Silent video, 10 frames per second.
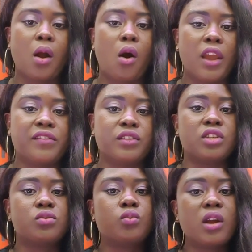or if you
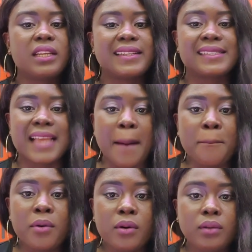just want a
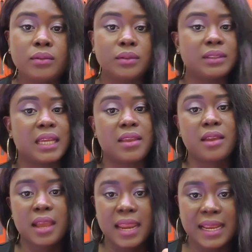sample that you
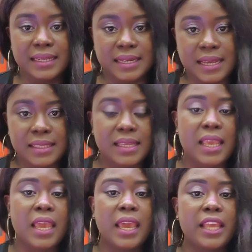can edit,
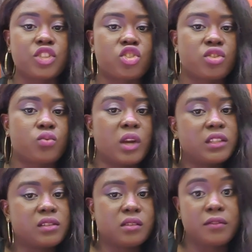it's just
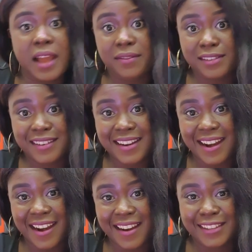1,500
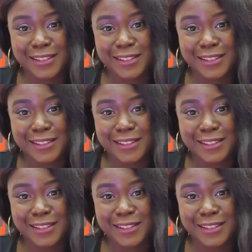naira.